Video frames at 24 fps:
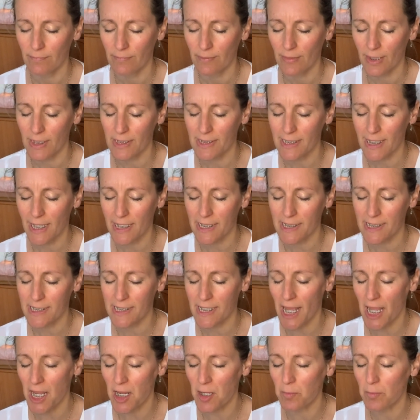It's that
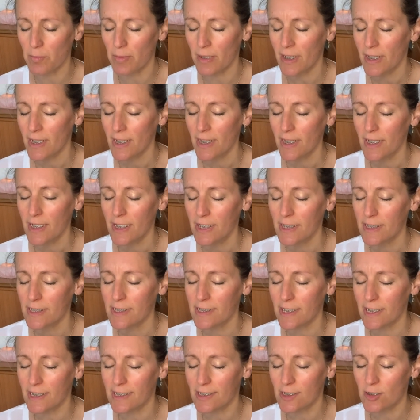same
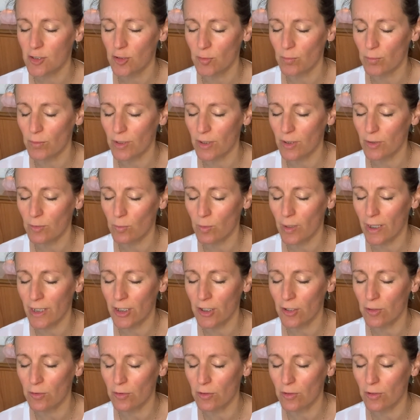system that when
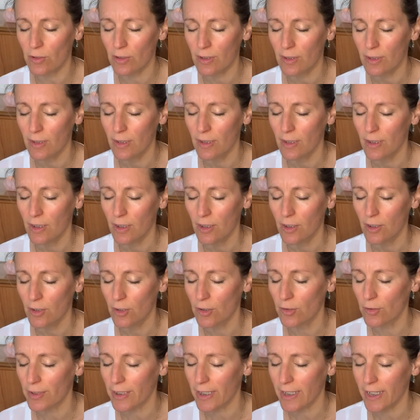you're
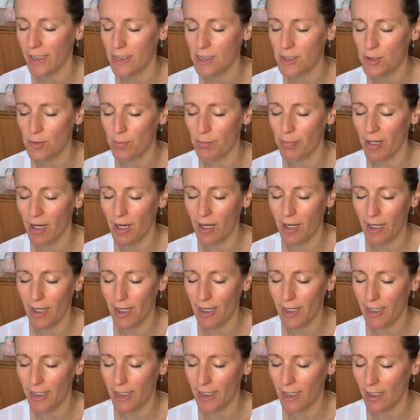looking to
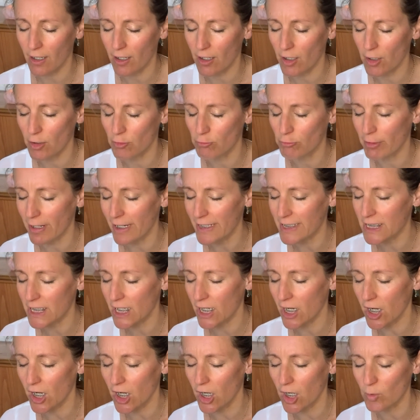buy a red
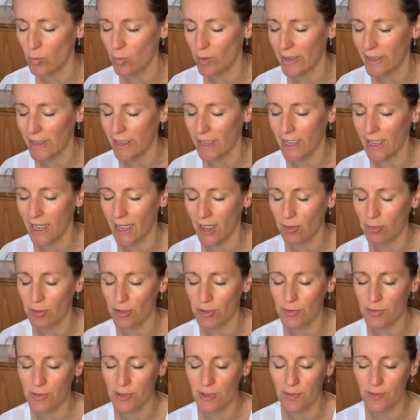car will allow
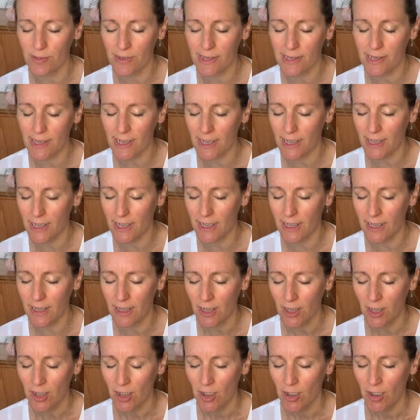you to see
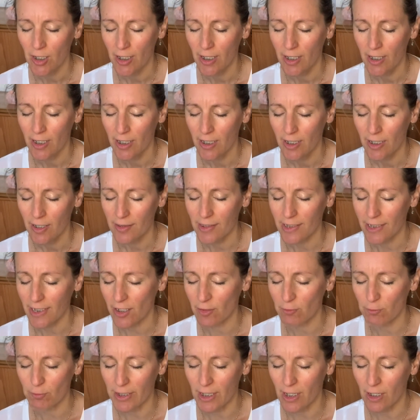that
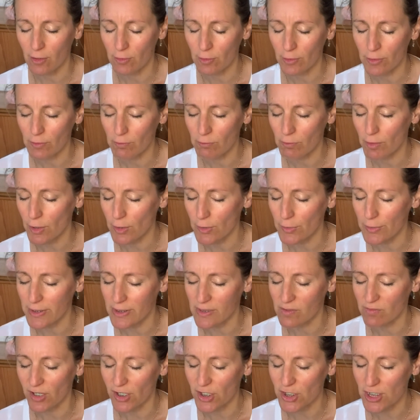every car on the road
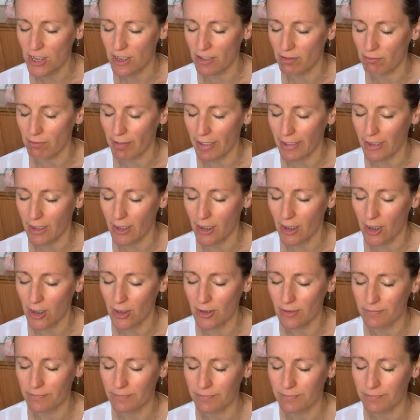is virtually a red car.